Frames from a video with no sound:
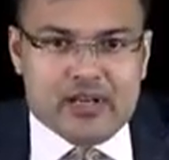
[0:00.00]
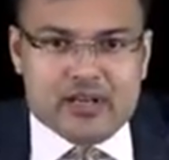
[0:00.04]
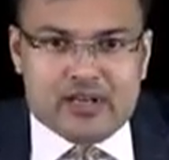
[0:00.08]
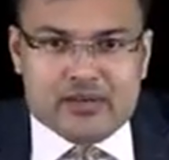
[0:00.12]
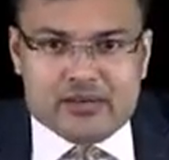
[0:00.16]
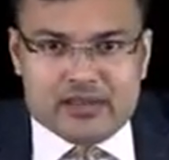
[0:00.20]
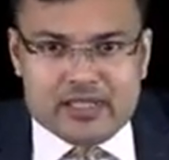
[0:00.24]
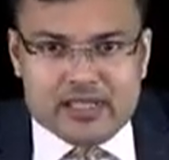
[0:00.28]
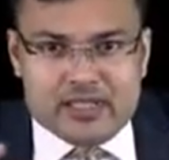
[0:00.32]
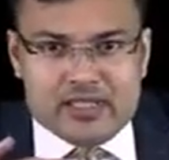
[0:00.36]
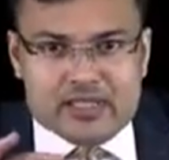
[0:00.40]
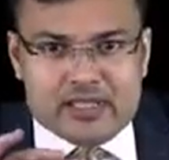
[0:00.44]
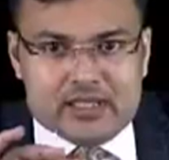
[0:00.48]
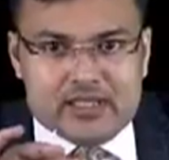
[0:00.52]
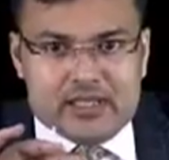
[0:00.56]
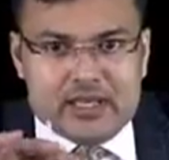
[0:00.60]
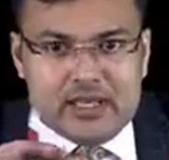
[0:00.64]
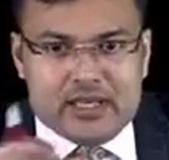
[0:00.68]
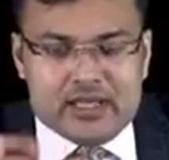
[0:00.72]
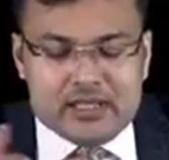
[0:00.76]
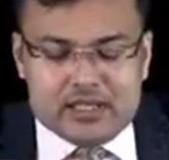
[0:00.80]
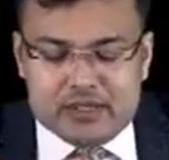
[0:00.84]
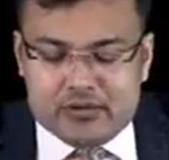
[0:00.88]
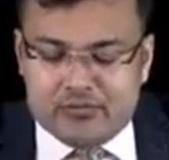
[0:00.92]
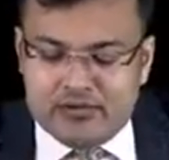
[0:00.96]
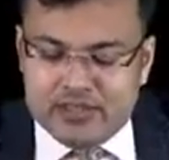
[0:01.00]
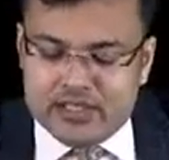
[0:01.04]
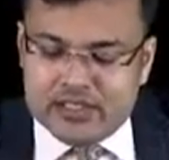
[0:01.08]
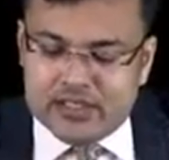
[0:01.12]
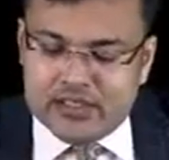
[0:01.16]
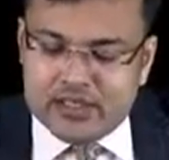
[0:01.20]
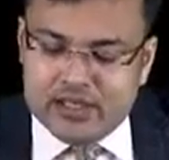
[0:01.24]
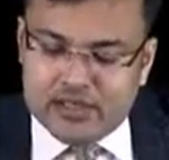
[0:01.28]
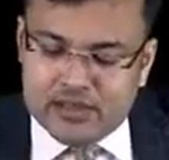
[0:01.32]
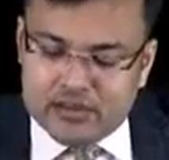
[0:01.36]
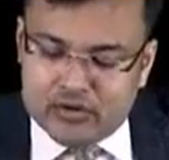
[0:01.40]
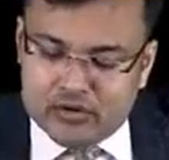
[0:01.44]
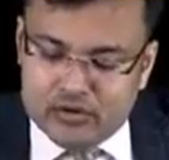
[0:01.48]
Since there is
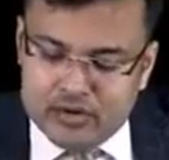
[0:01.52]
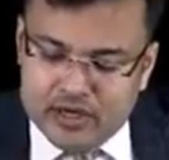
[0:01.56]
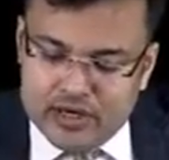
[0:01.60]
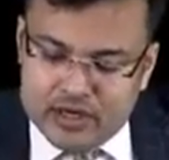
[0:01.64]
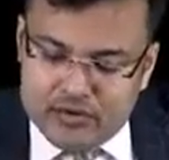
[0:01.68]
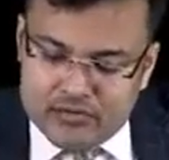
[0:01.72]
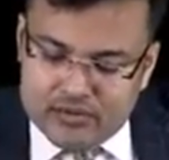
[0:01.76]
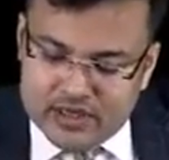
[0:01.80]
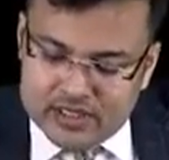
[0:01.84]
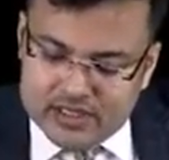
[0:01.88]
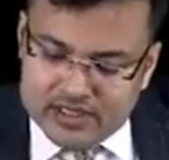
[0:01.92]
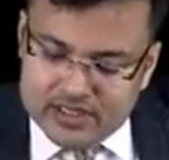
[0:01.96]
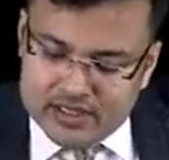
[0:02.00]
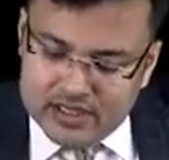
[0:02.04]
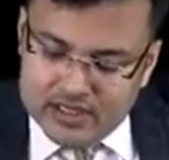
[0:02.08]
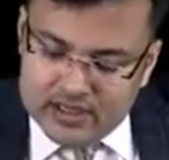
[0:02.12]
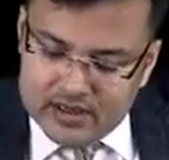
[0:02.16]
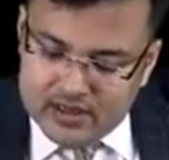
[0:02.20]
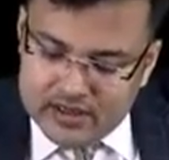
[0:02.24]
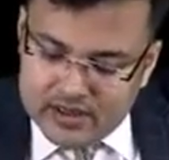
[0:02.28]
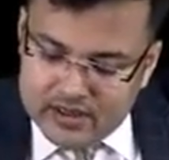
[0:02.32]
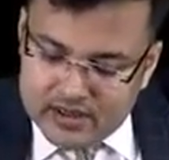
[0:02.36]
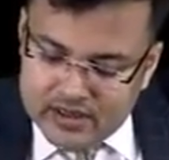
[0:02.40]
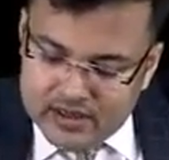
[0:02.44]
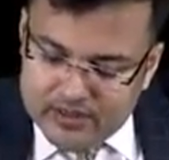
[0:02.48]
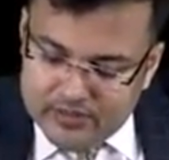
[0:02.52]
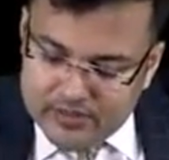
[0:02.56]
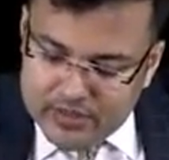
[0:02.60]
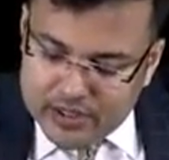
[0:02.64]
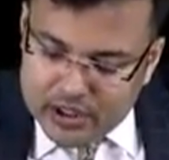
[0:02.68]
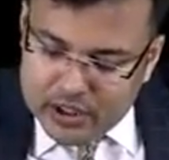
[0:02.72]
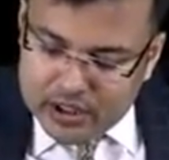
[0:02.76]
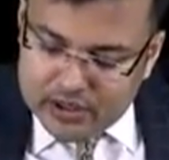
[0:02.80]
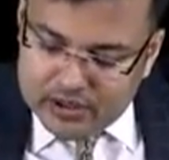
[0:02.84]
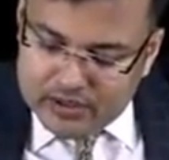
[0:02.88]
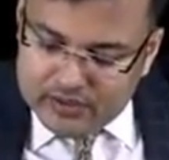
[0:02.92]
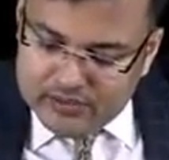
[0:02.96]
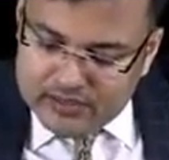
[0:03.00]
twisting, so here you can see,
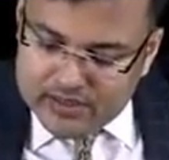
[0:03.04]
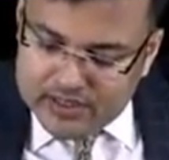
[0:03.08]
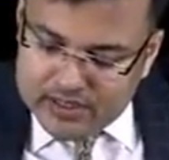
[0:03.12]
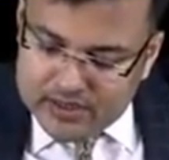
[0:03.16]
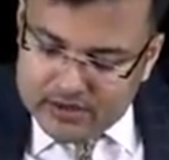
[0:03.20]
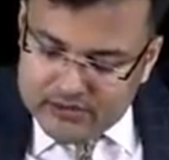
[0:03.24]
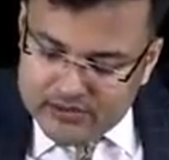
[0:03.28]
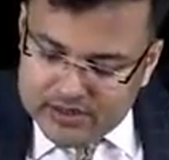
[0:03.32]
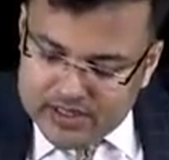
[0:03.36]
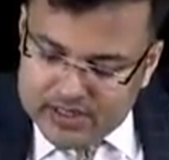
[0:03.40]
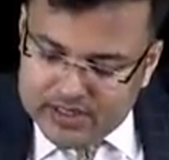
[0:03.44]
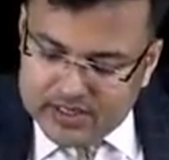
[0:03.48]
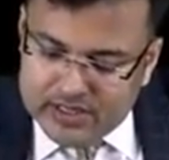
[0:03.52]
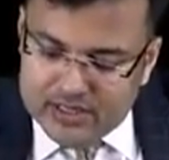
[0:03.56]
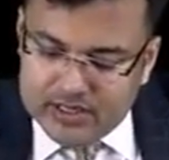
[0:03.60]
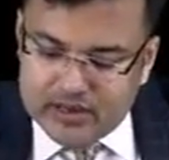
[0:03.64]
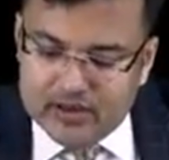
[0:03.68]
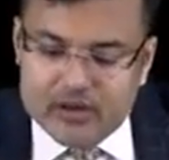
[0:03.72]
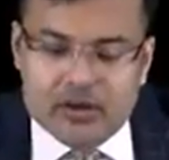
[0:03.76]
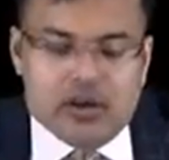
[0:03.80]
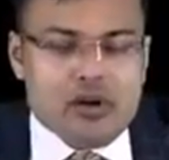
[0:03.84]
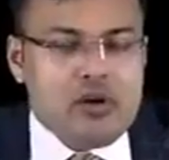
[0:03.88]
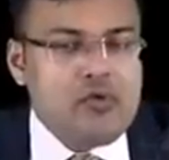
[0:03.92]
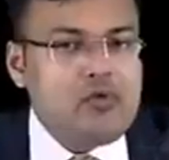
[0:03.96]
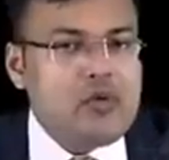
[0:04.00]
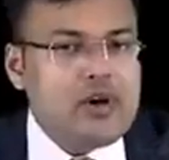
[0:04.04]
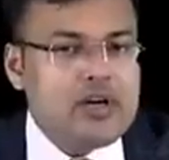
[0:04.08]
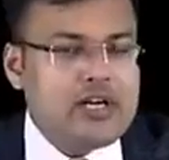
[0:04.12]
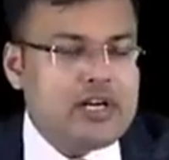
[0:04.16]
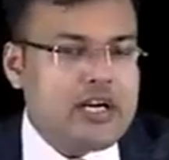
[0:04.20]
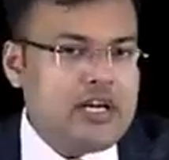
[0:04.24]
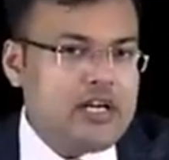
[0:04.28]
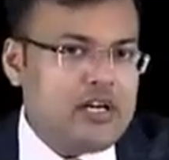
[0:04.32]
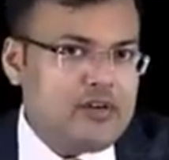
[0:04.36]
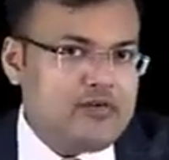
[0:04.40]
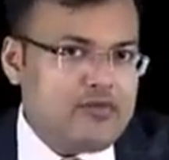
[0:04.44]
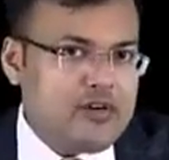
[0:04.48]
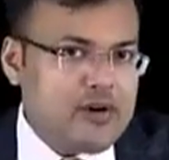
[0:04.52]
because of this twisting, what
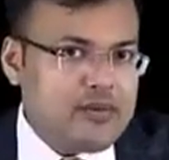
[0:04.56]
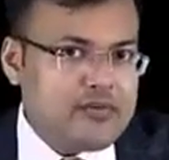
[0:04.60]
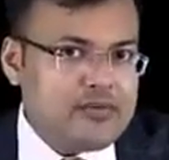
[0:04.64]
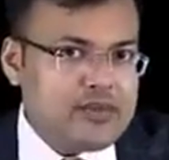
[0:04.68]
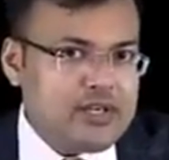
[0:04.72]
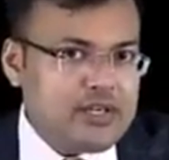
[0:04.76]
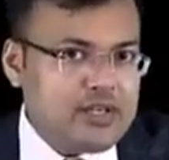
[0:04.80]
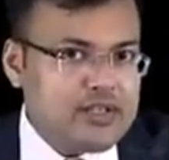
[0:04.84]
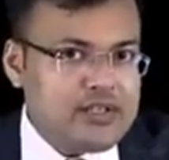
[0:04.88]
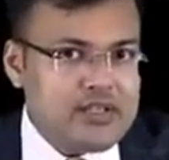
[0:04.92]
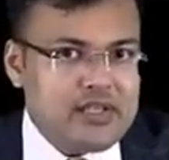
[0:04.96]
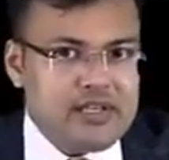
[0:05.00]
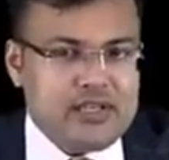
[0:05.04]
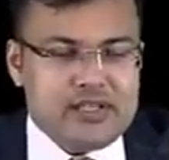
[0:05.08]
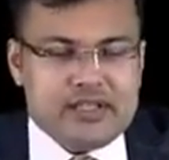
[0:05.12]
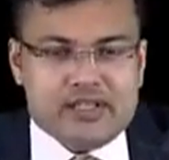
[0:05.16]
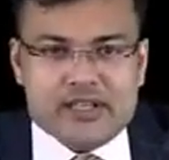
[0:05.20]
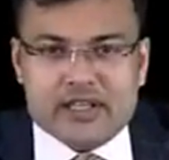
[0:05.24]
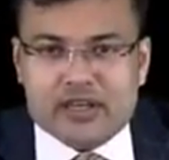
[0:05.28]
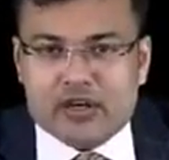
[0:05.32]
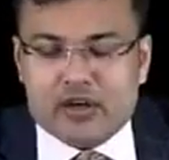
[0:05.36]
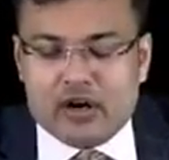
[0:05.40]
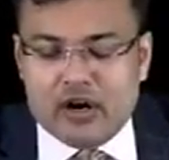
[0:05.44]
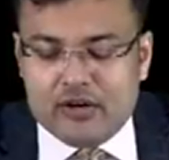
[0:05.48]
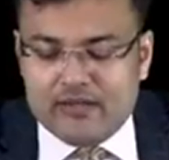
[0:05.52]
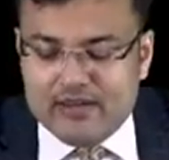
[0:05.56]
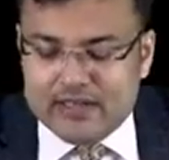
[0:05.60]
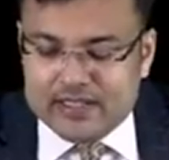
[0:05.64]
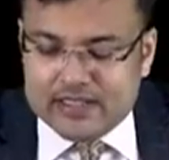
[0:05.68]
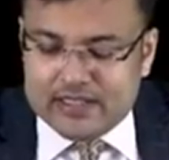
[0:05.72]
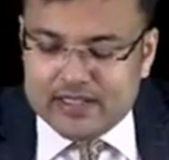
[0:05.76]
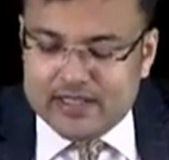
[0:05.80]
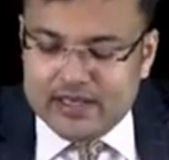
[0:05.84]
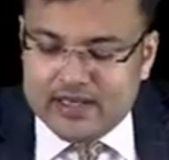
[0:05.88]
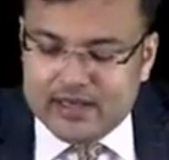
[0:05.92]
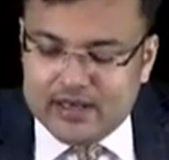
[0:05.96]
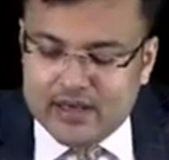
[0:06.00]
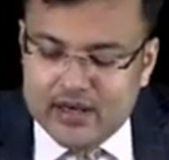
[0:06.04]
kind of obstruction is there?
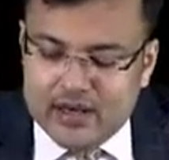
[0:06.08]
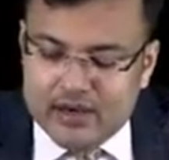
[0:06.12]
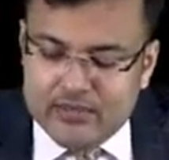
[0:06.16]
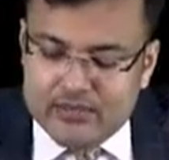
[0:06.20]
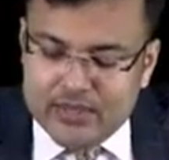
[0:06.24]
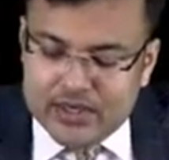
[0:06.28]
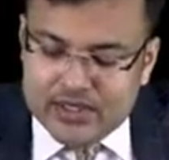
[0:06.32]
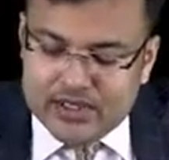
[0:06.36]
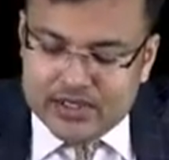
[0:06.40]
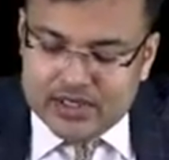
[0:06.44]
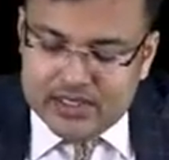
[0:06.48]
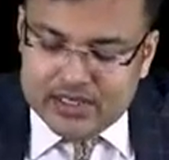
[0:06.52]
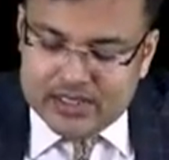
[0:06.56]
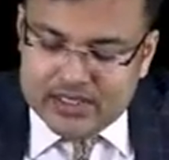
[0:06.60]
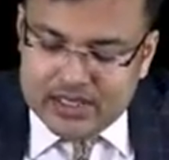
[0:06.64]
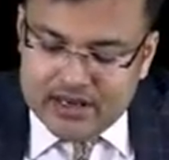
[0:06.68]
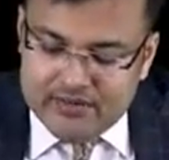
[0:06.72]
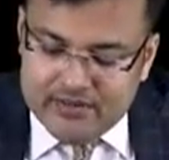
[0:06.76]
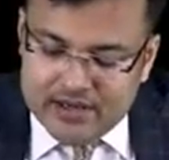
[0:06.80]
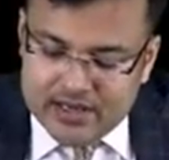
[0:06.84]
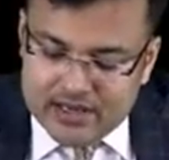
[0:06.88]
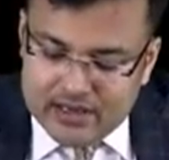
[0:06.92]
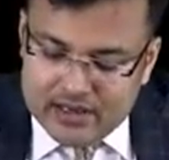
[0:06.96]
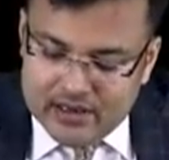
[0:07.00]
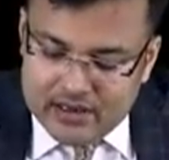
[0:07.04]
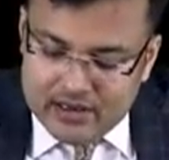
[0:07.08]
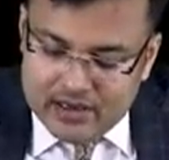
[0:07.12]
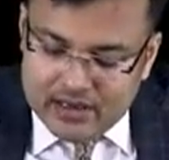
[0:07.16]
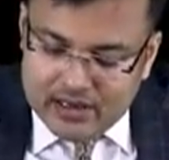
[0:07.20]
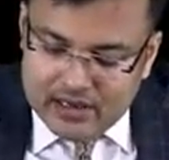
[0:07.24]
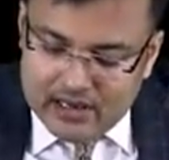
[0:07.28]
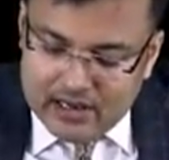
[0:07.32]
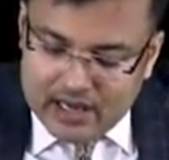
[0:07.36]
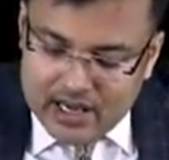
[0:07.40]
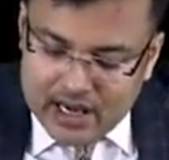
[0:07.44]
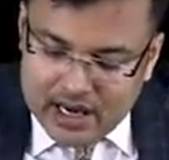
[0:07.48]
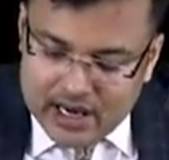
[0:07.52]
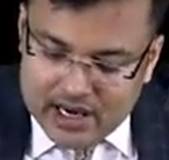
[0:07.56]
Obviously, patient is having
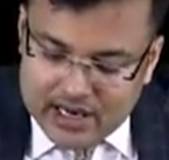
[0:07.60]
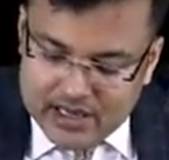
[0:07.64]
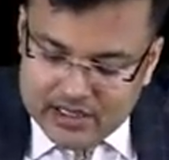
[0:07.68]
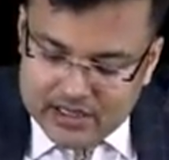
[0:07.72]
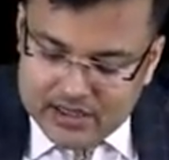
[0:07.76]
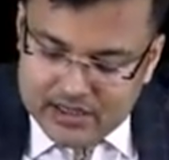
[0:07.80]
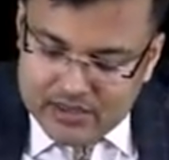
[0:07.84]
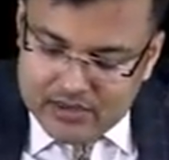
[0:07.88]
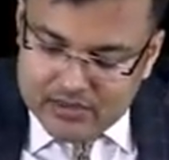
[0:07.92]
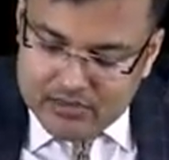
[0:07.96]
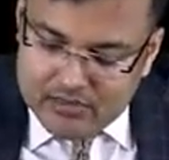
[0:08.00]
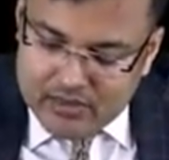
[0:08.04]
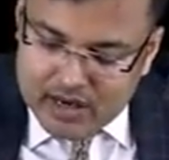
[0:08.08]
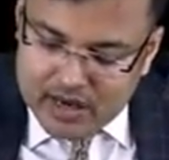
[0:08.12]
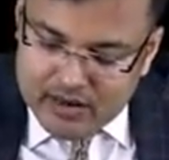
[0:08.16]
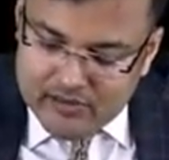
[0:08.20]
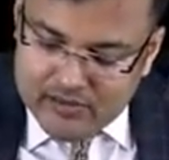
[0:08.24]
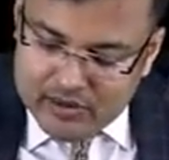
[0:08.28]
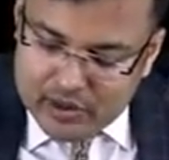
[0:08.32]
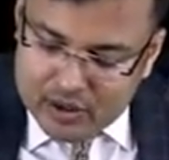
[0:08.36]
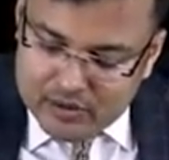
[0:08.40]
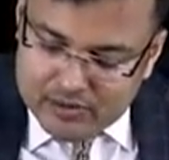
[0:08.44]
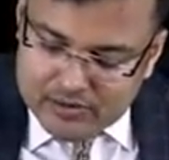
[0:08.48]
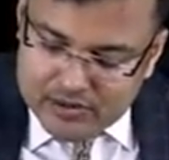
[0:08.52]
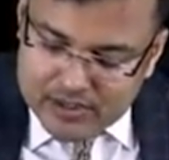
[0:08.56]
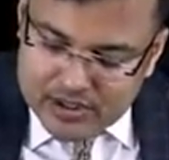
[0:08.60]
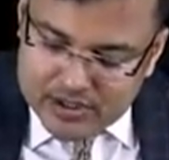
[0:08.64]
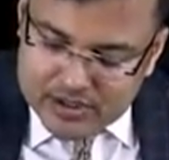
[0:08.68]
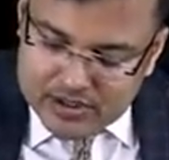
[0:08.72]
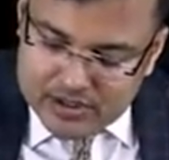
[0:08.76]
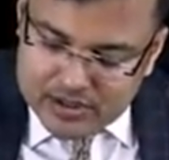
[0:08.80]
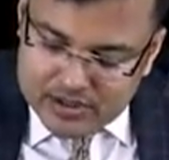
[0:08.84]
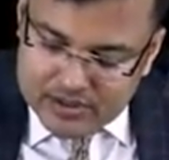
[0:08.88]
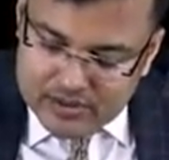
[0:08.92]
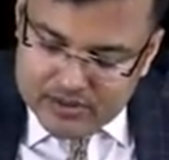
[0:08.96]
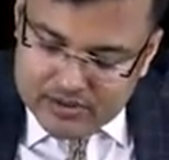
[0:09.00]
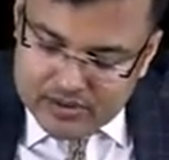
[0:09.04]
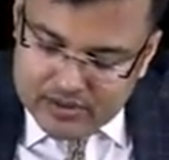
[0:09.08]
large bowel
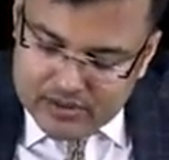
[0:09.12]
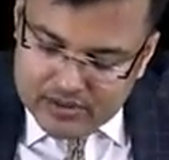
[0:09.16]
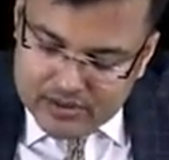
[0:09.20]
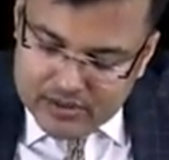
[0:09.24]
obstruction.